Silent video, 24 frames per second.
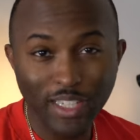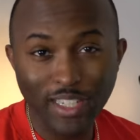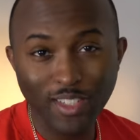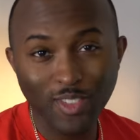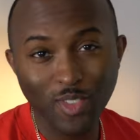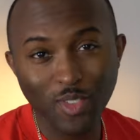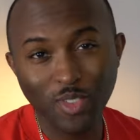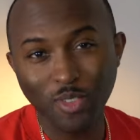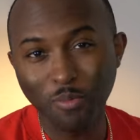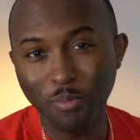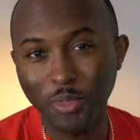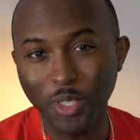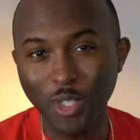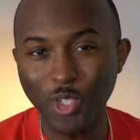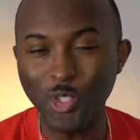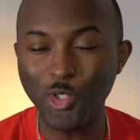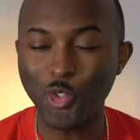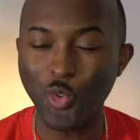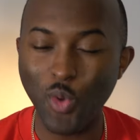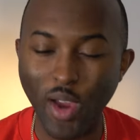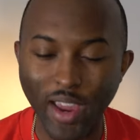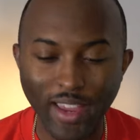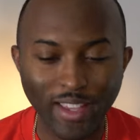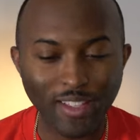get you some little
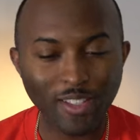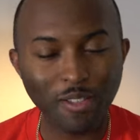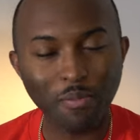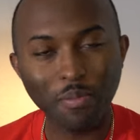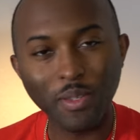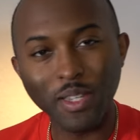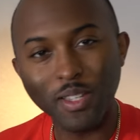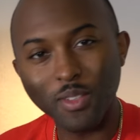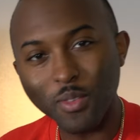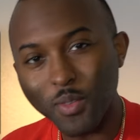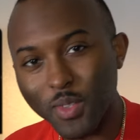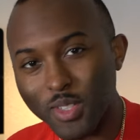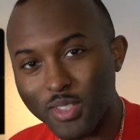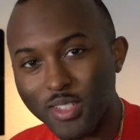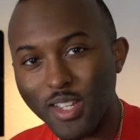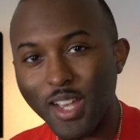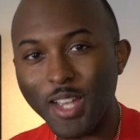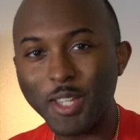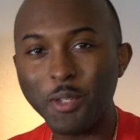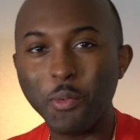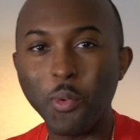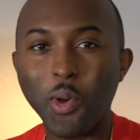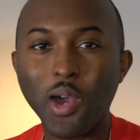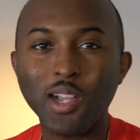drink, depending on what
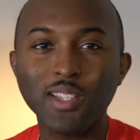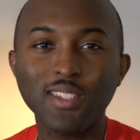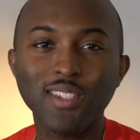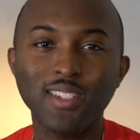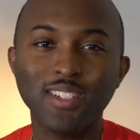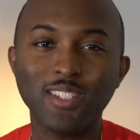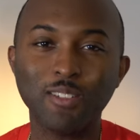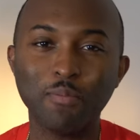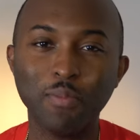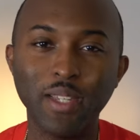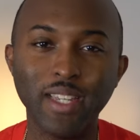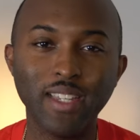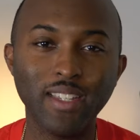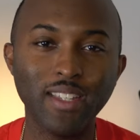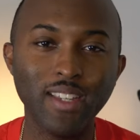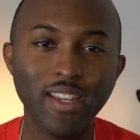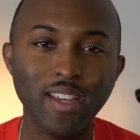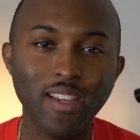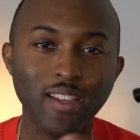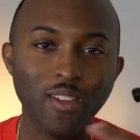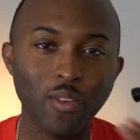time you're watching this, man.